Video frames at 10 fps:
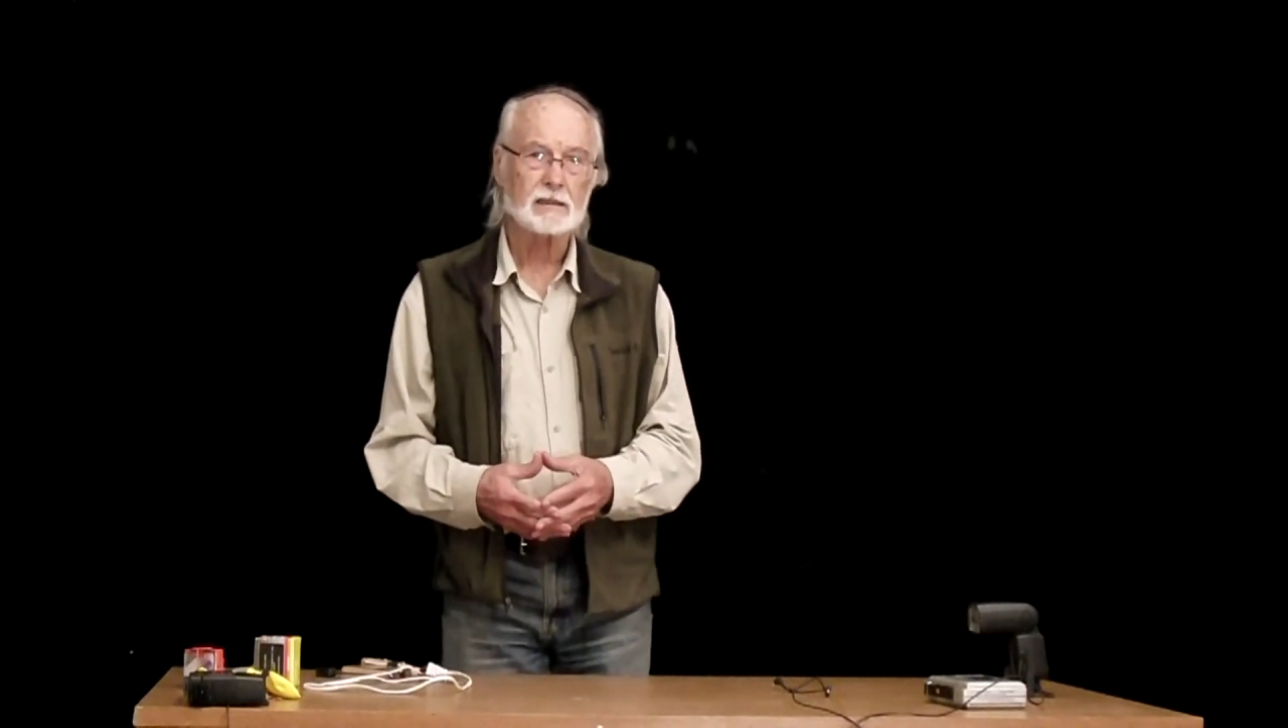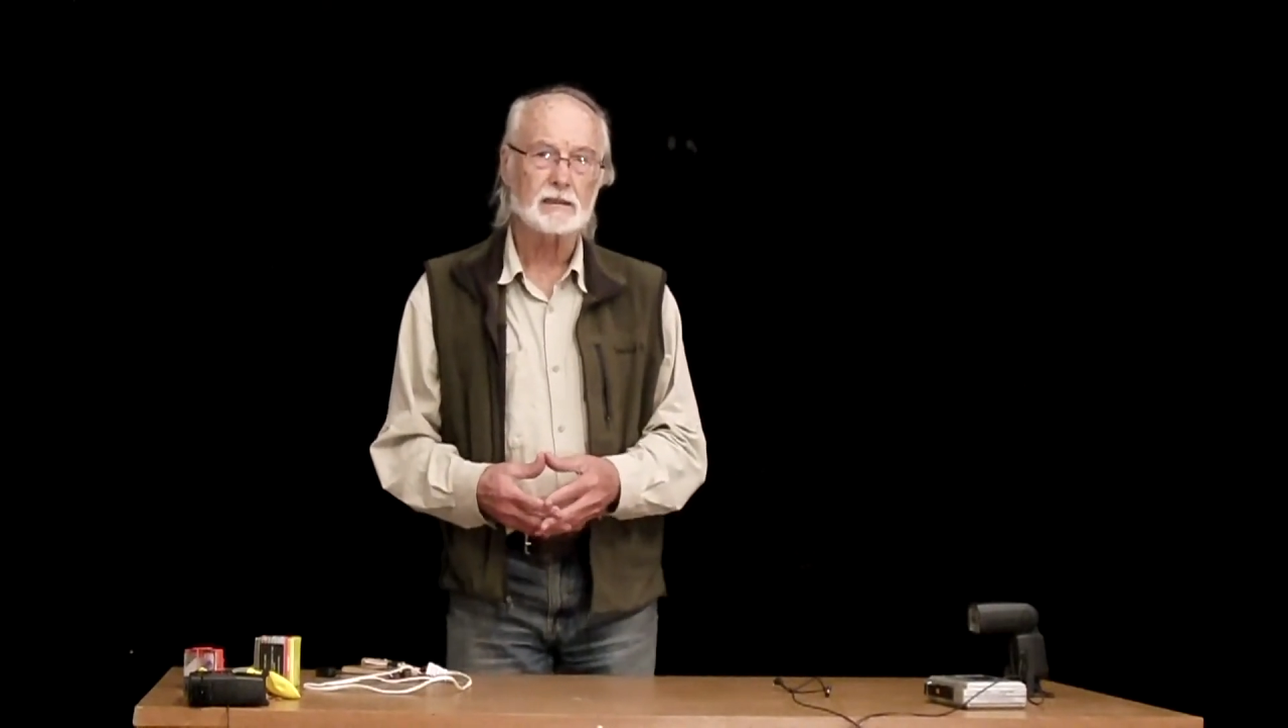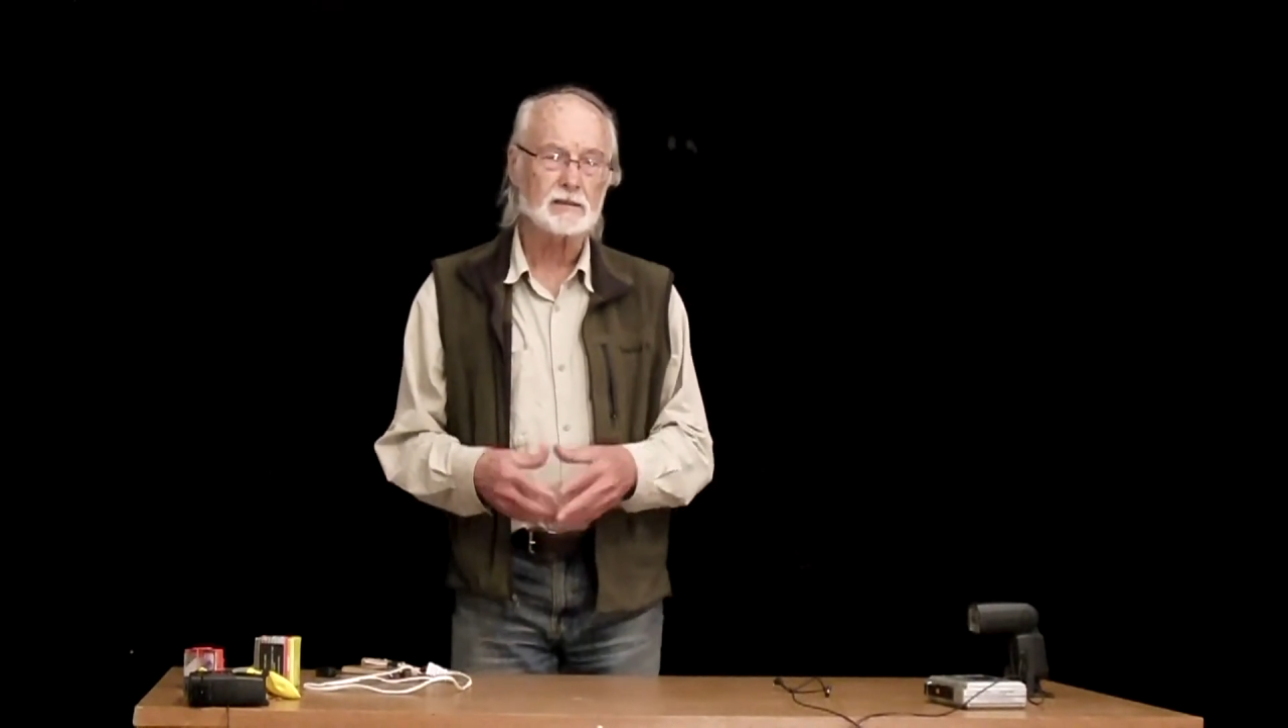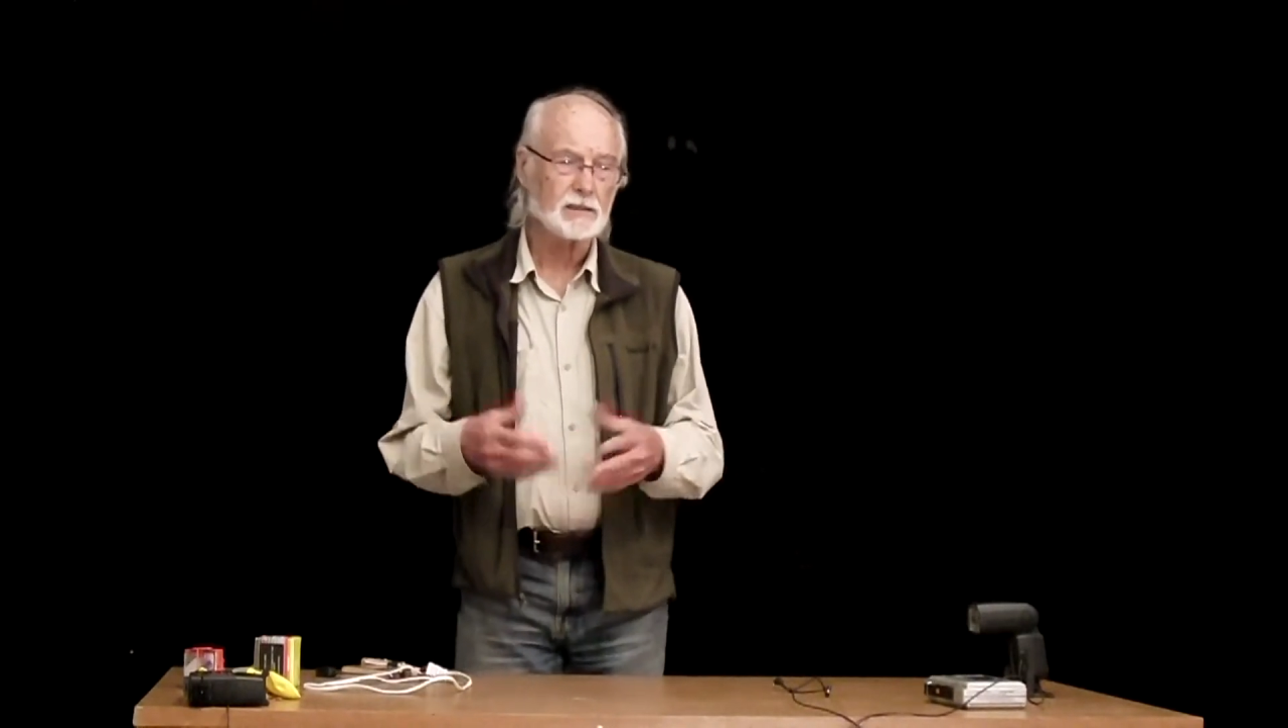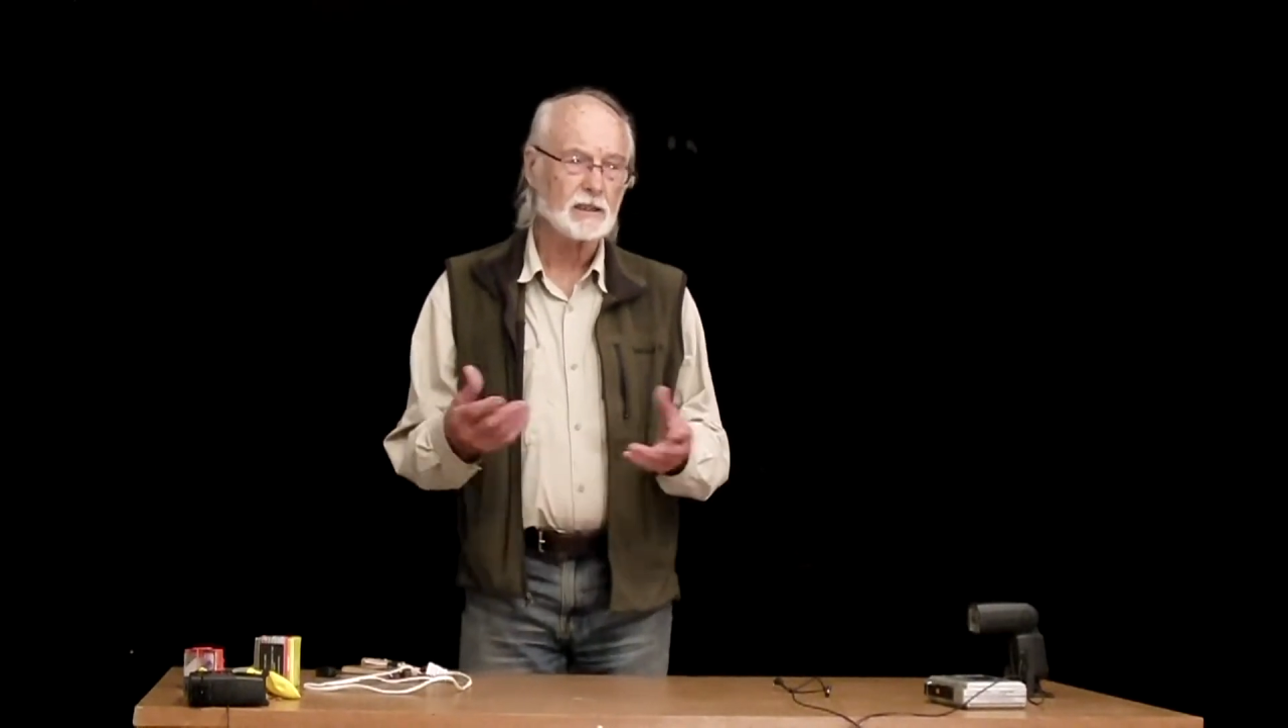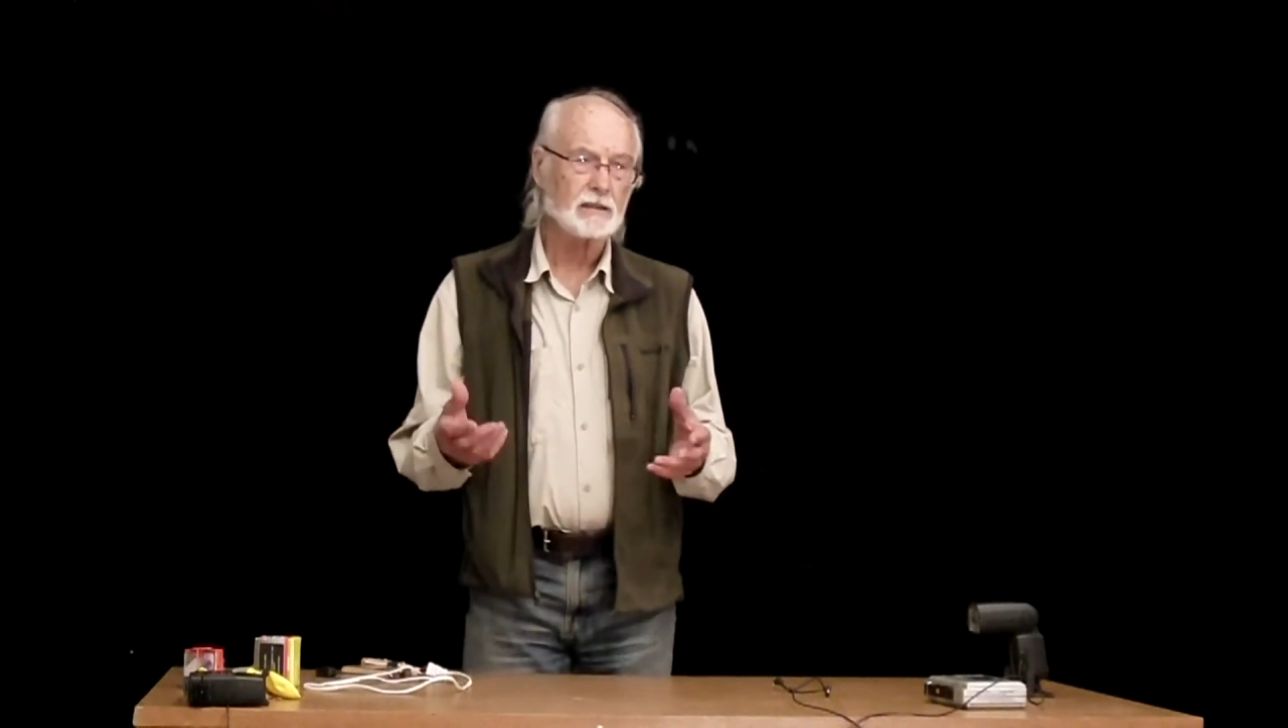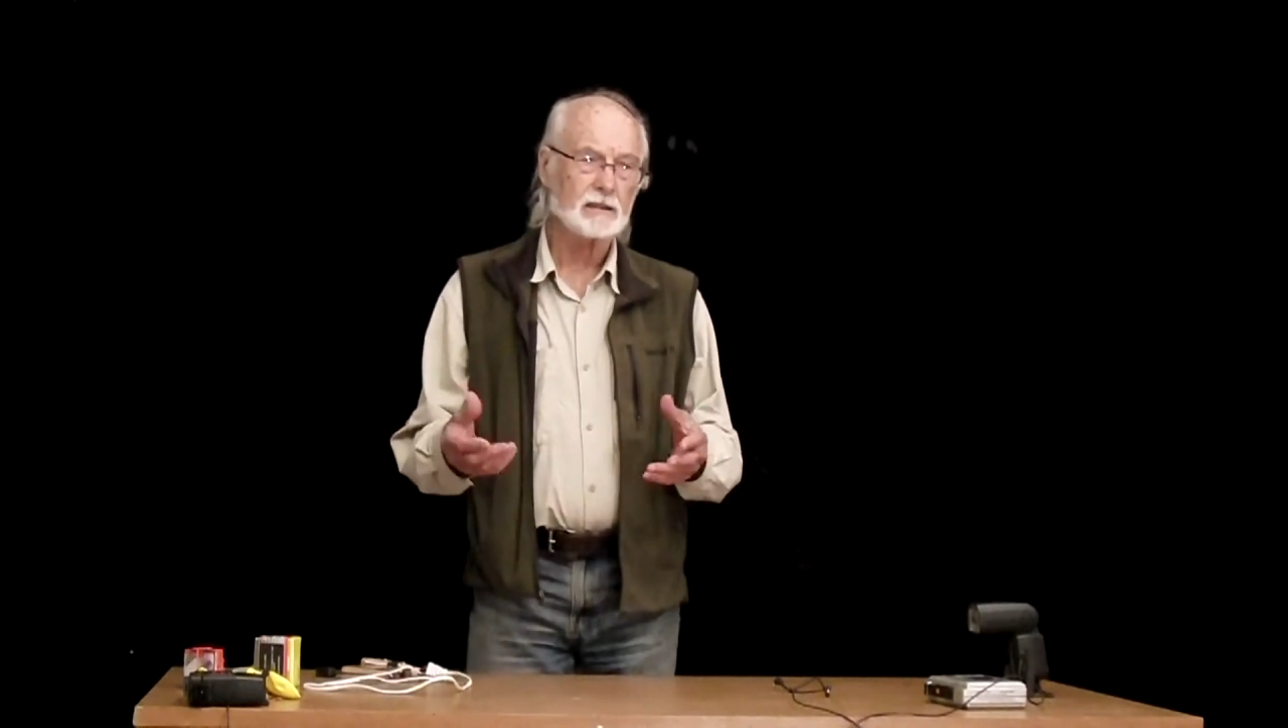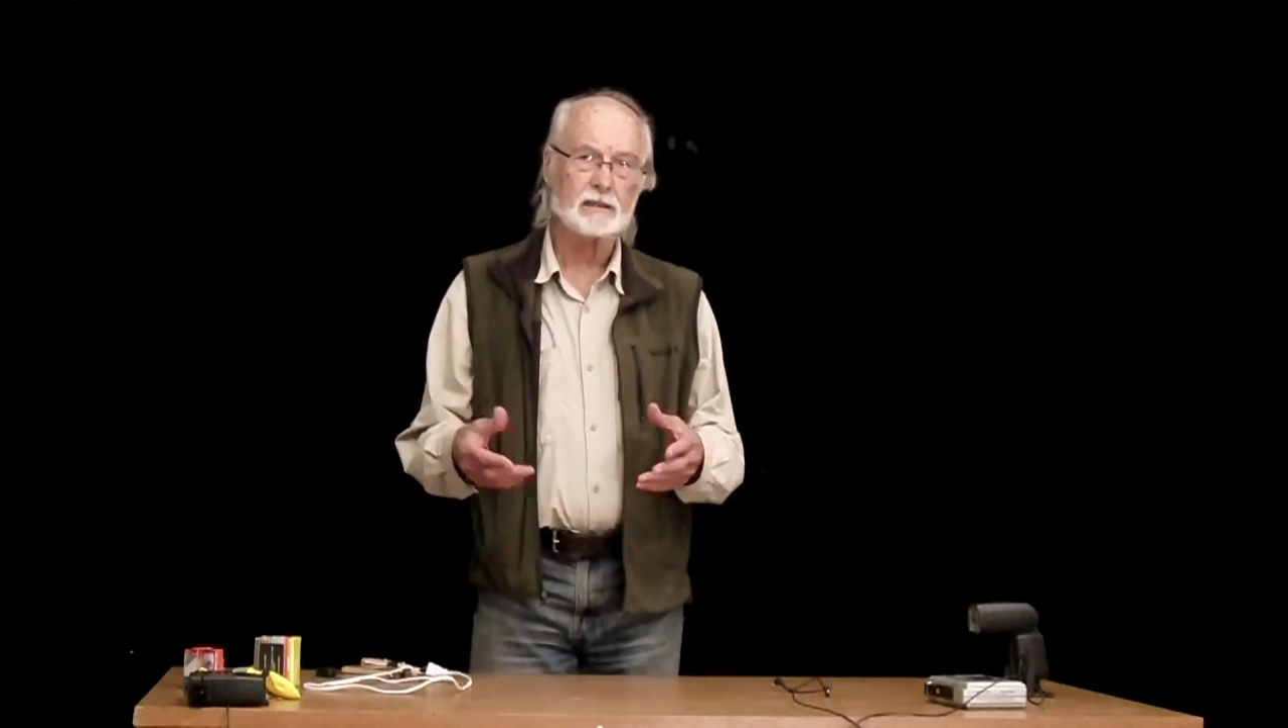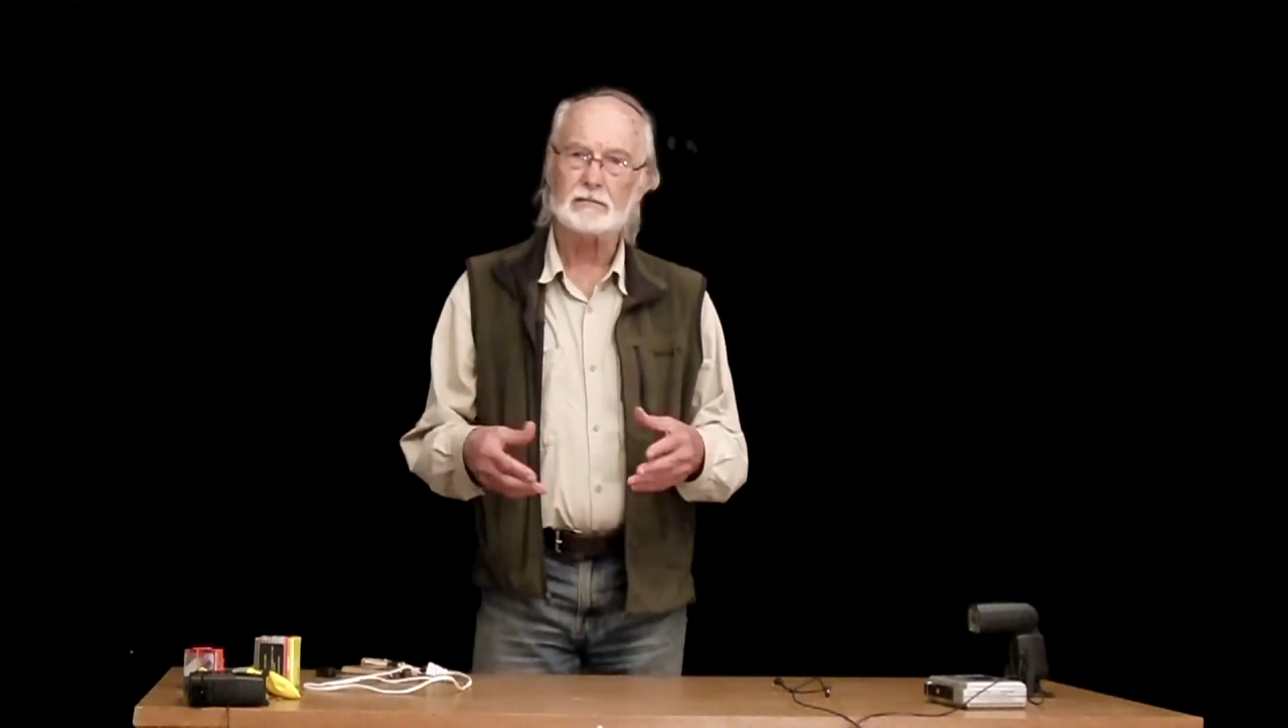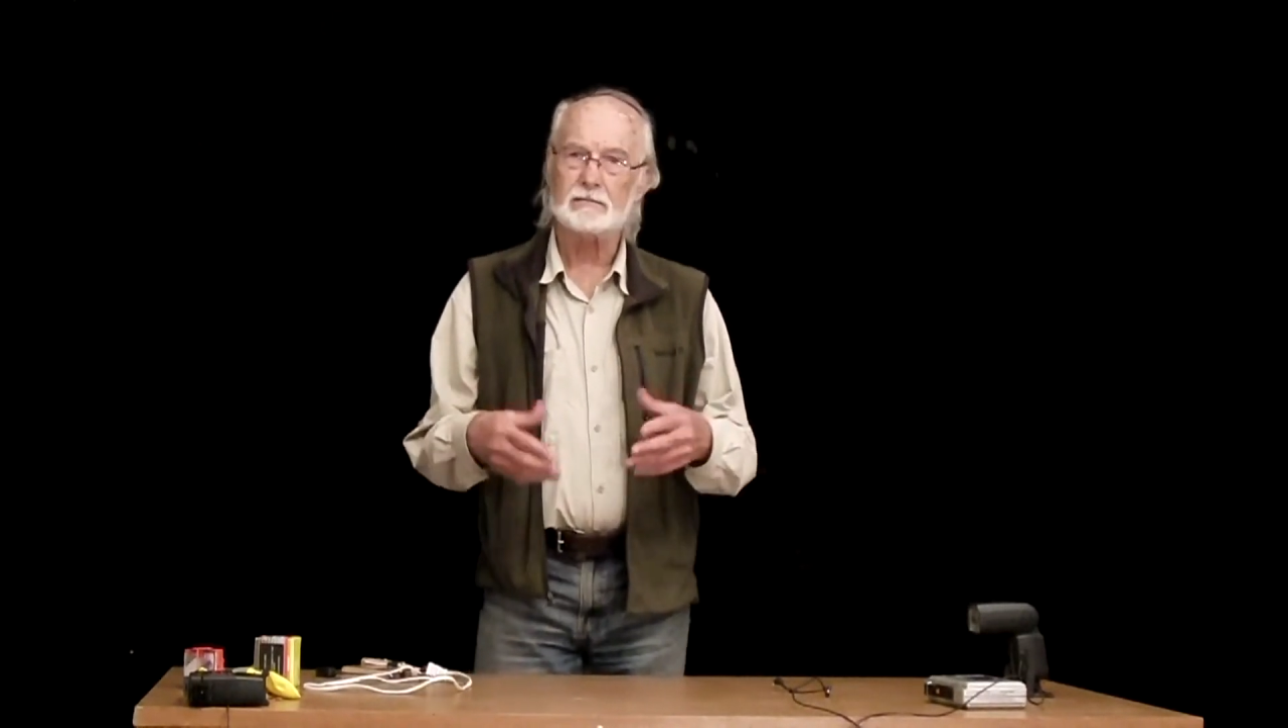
engineering,